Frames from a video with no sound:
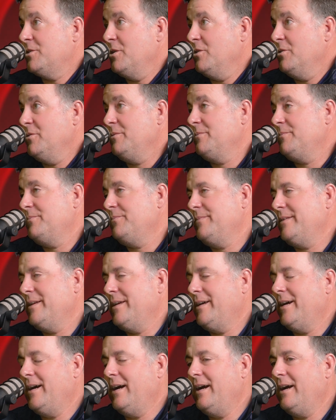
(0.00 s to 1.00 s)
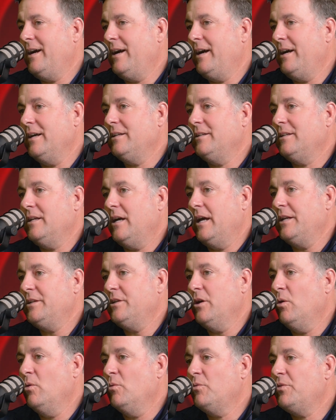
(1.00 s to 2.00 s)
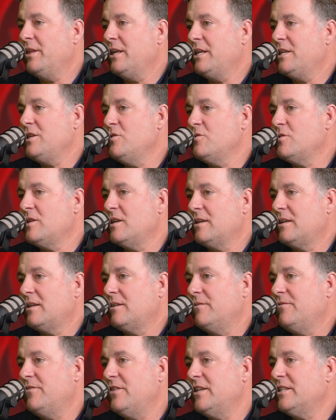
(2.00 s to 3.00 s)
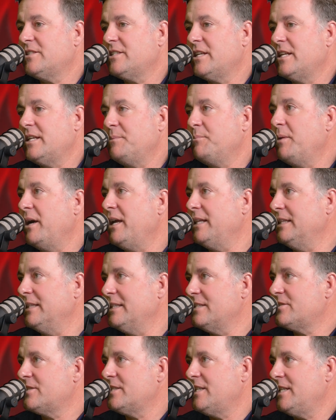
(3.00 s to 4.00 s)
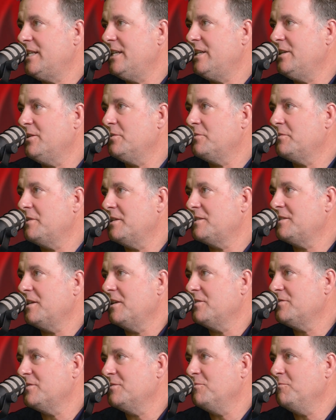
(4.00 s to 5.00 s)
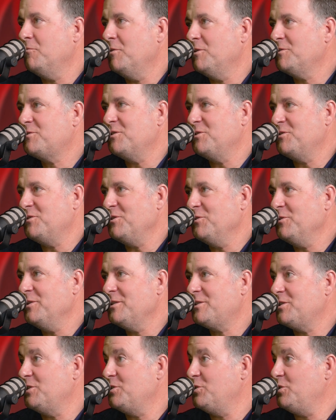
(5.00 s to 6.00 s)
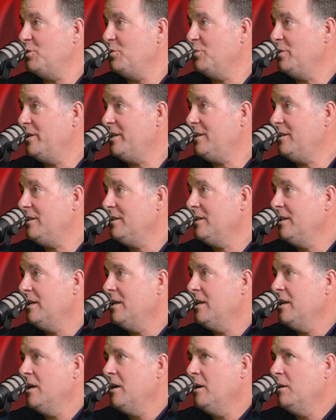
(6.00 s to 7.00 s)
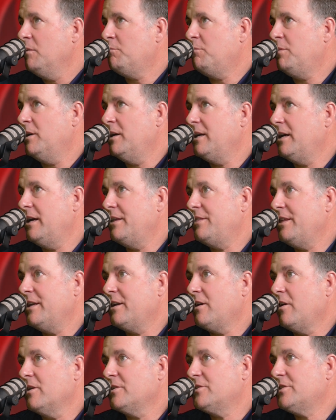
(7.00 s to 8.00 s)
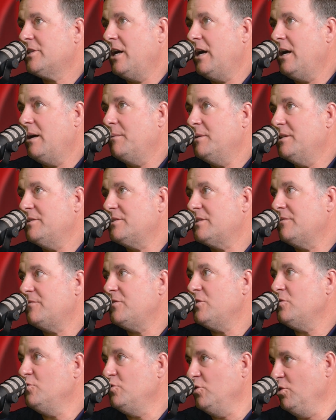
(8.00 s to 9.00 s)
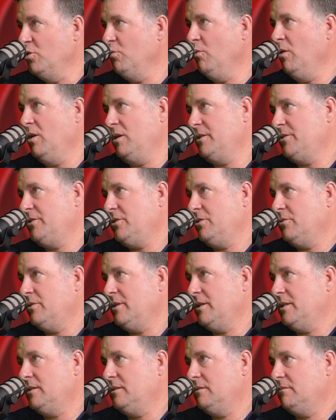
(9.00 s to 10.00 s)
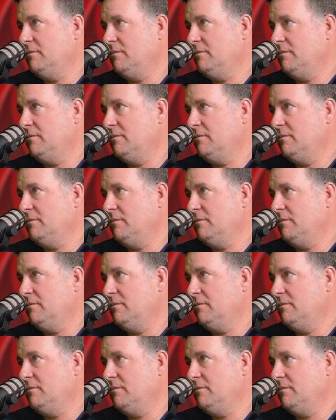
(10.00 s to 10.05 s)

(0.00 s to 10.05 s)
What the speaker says: So I don't think you can convince anybody listening here that doesn't want to do it. But I think our job is, if you do want to do it,